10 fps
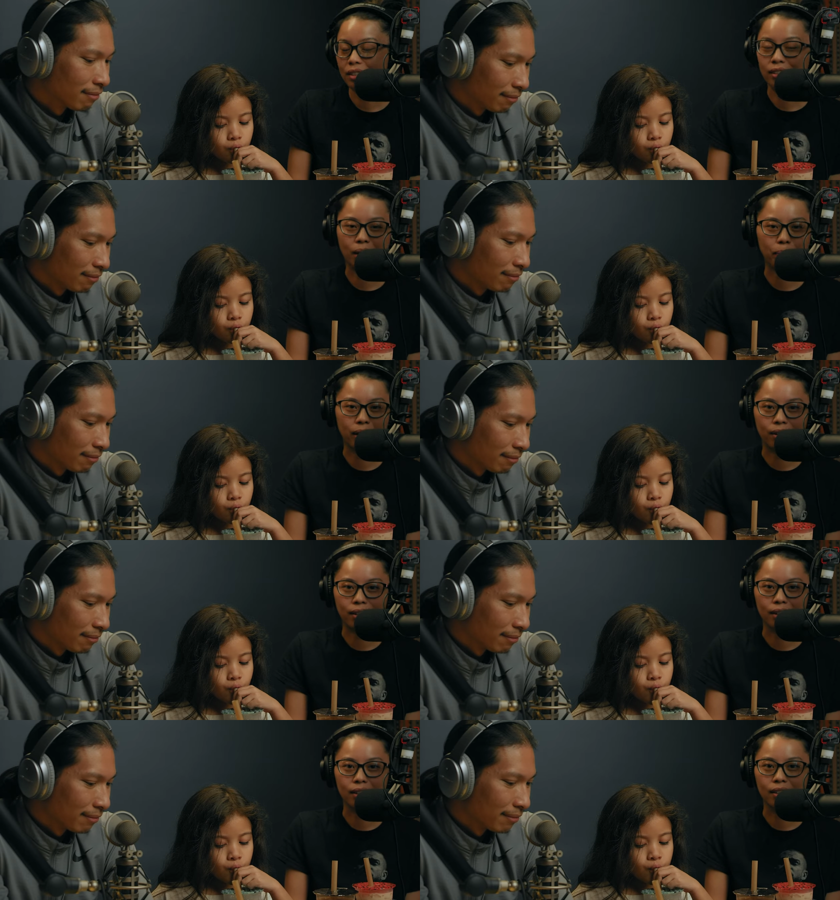Speaker 1: mm-hmm. same mm-hmm.
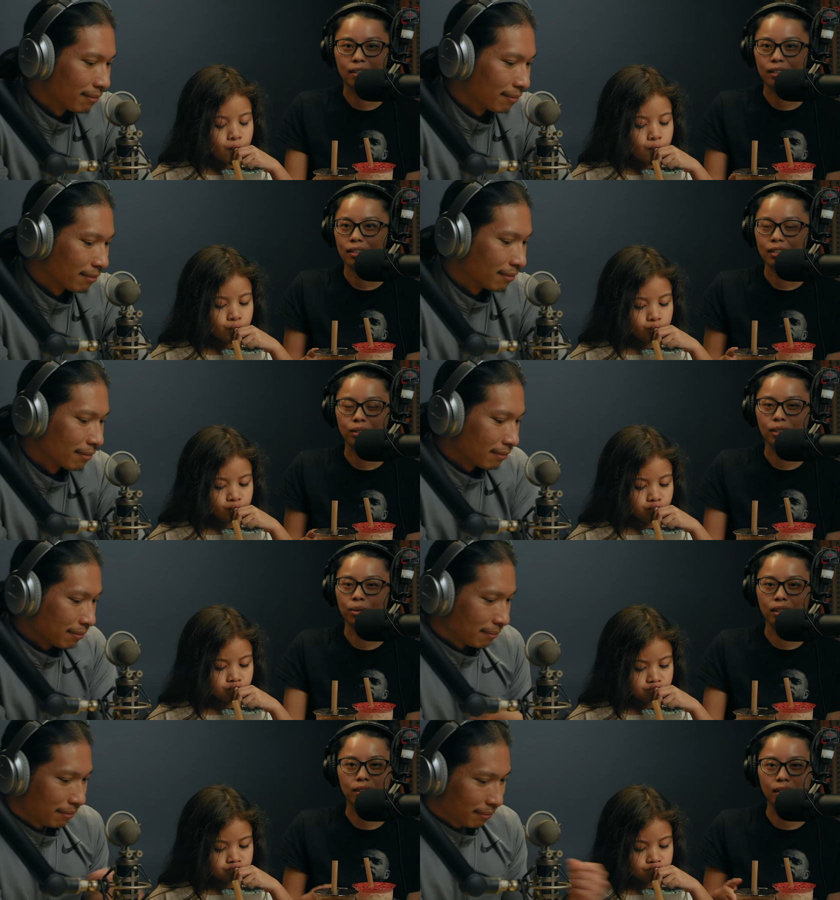area. You deal
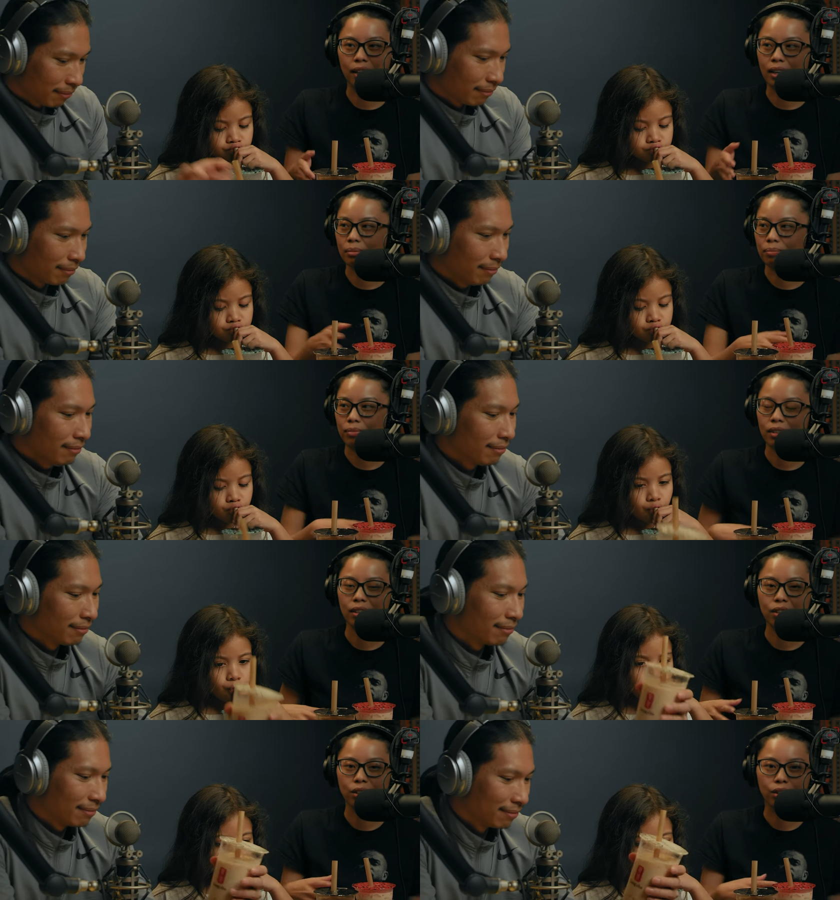with the same,
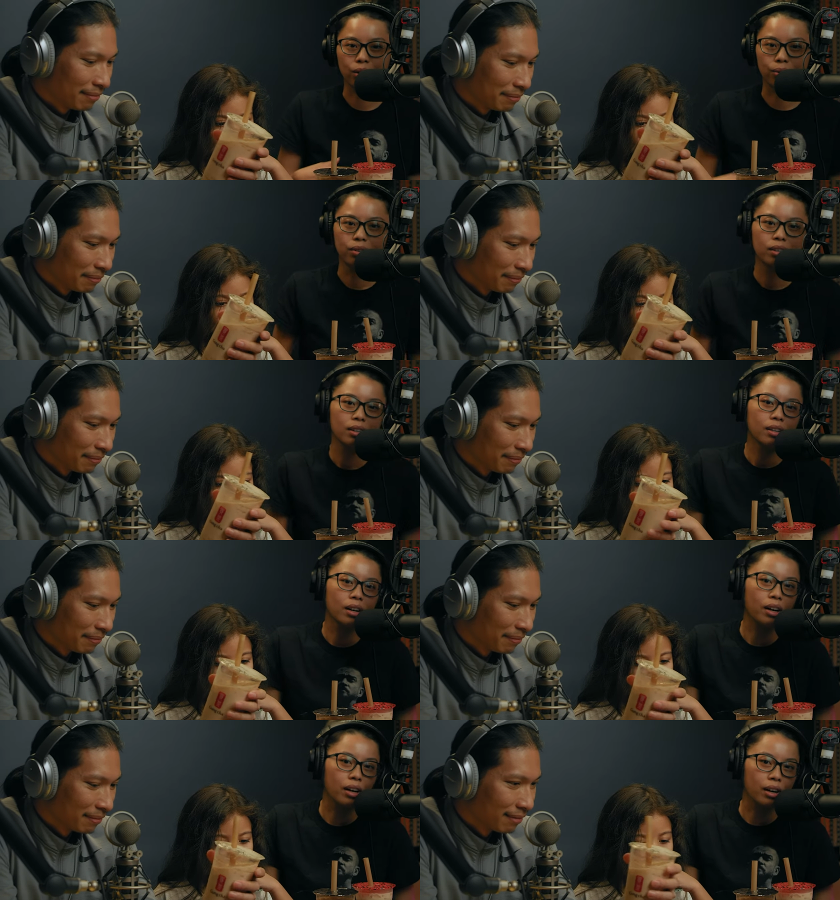you know,
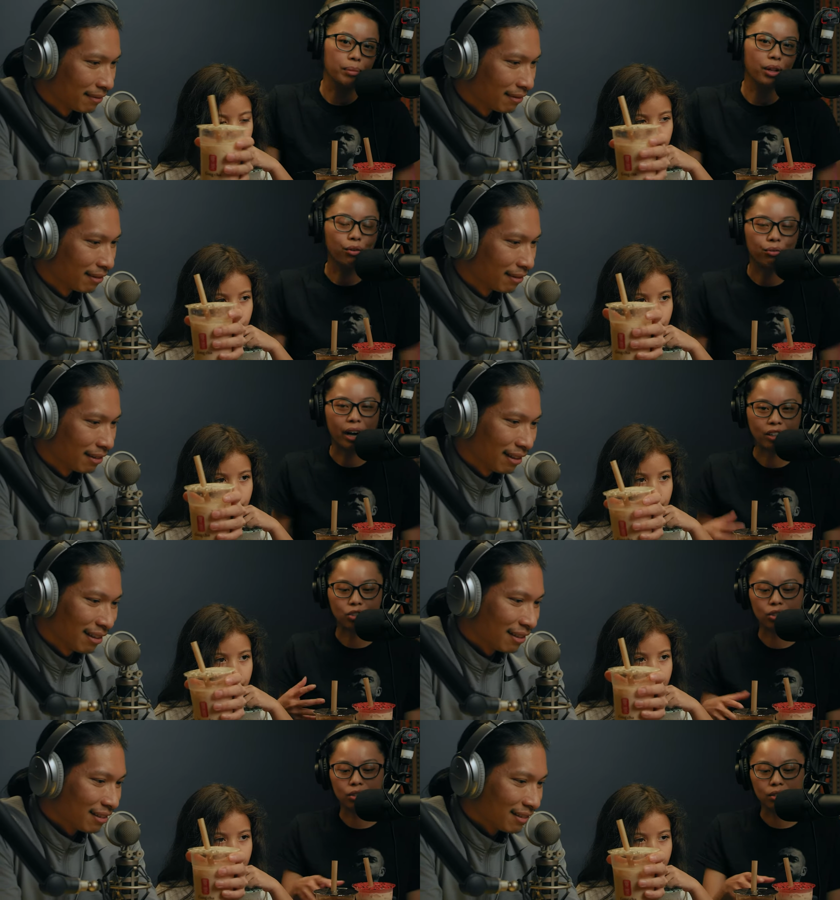um, other
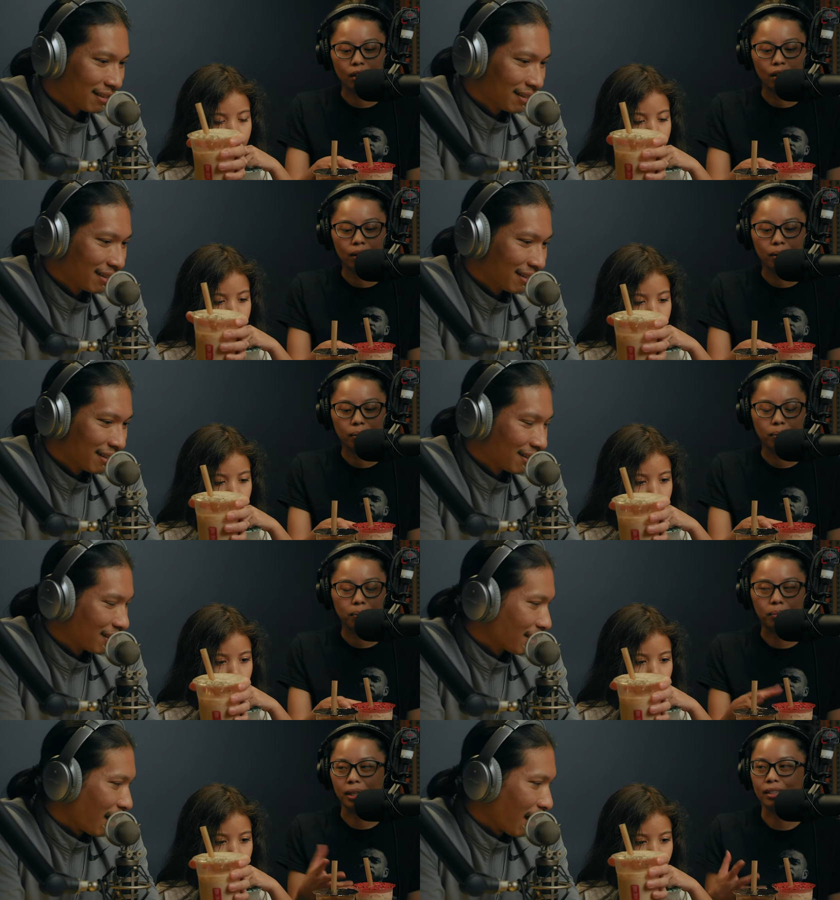factors,
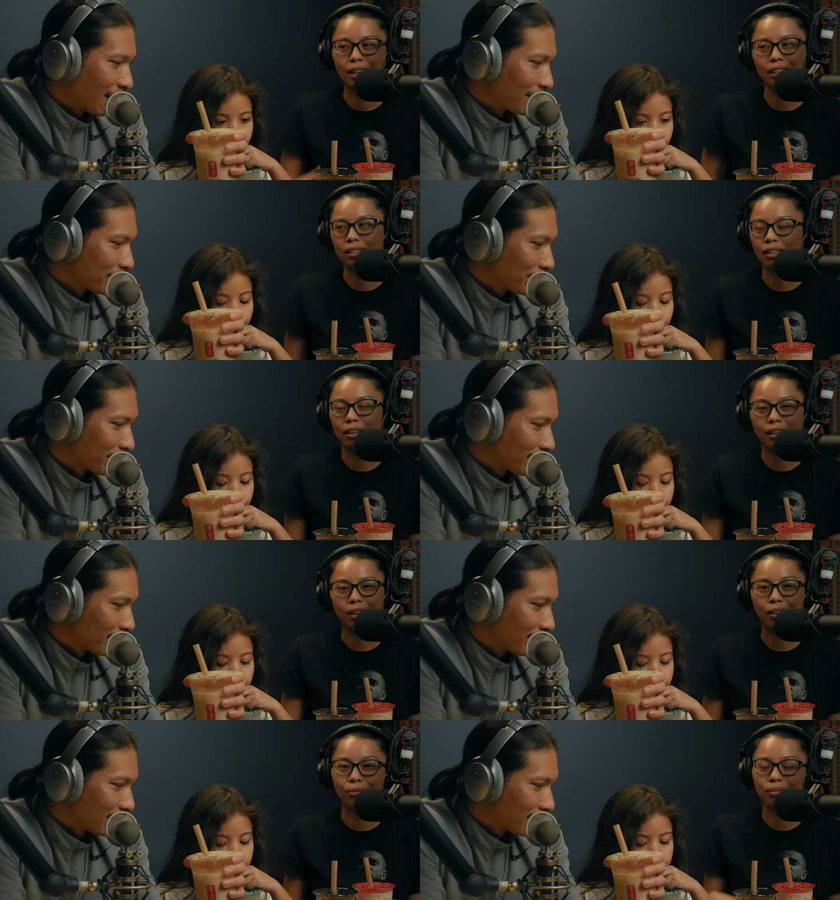but it tastes.
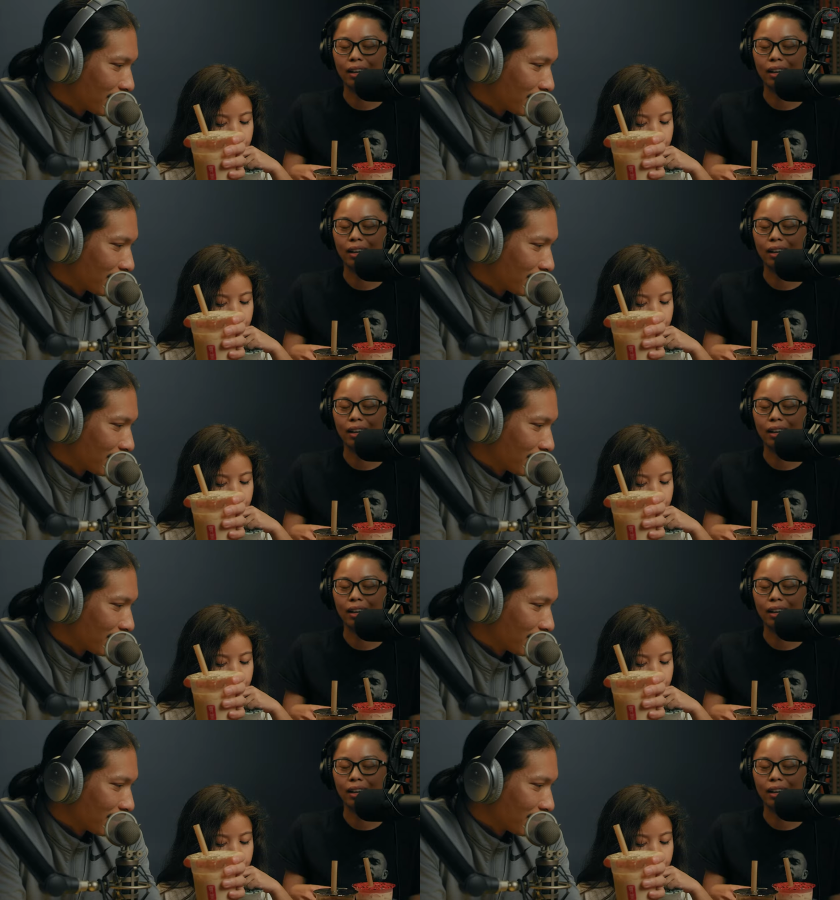If